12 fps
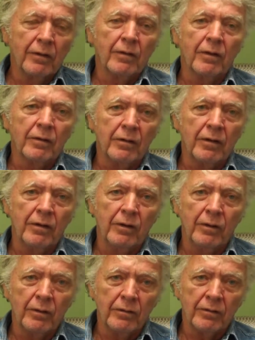
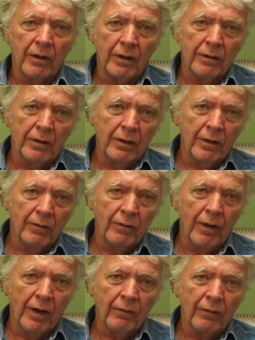continue this idea of
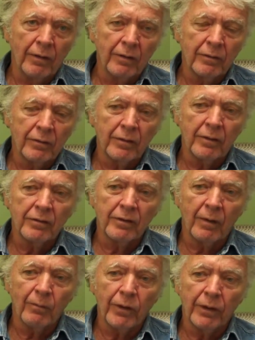having
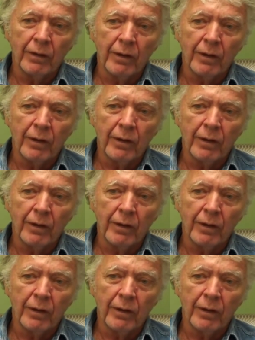something